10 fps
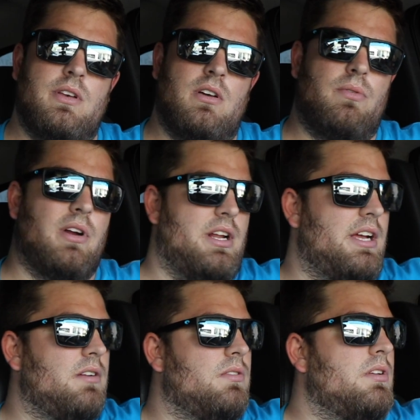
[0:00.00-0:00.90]
a weird
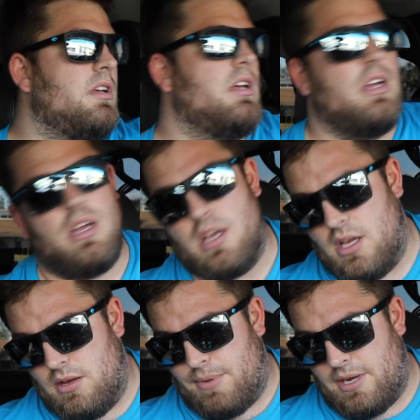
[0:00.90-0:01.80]
angle.
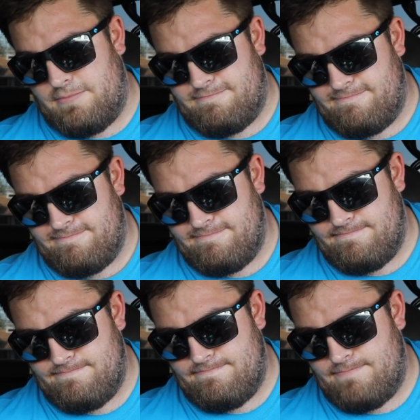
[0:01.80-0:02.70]
But
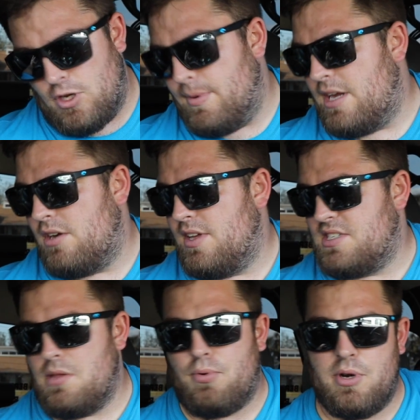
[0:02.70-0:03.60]
don't matter, that's
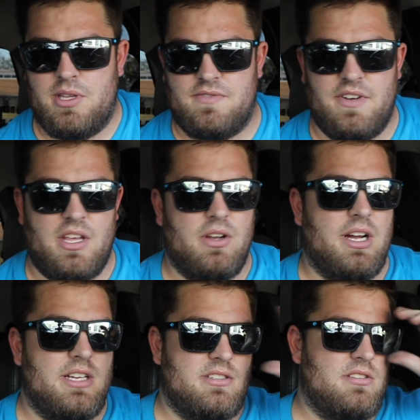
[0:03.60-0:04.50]
not the point of this video,
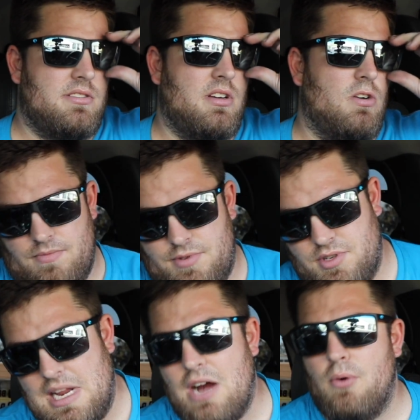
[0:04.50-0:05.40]
guys. So
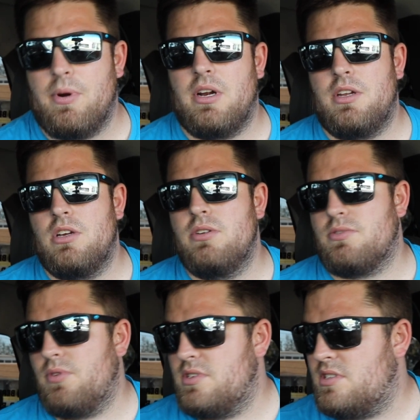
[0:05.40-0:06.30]
now what we're gonna do is
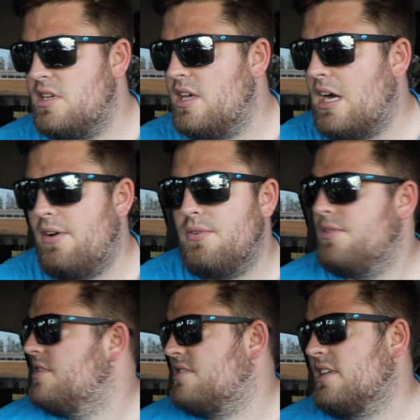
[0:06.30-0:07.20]
we're gonna see how
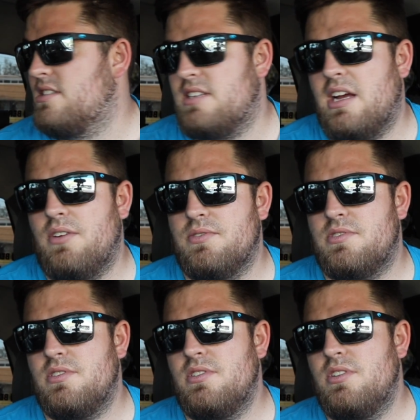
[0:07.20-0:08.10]
this thing
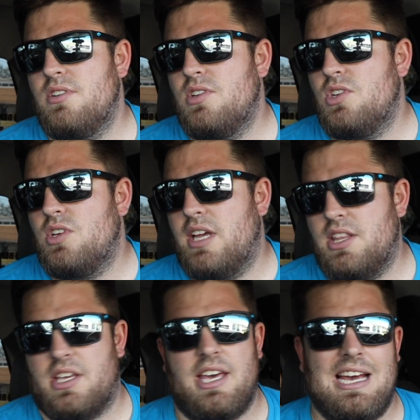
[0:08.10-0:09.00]
sounds in
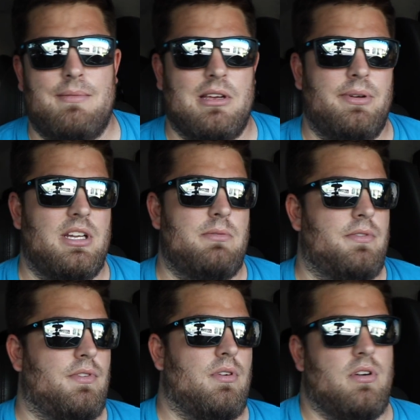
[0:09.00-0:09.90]
the cab like we did
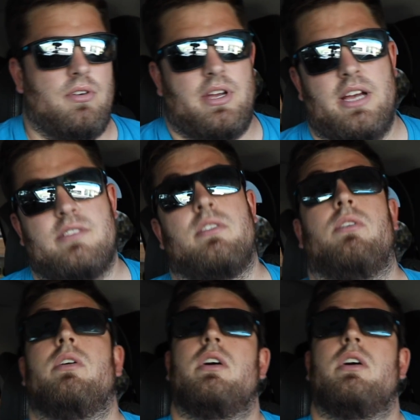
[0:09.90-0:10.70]
before. Okay, so